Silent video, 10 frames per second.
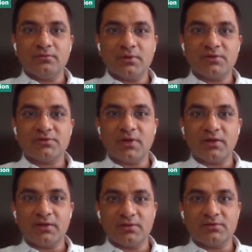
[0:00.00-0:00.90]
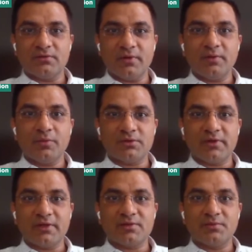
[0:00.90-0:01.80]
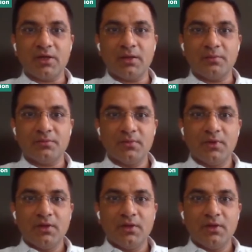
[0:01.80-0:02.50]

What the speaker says: at the starting itself, right? Because it takes some time,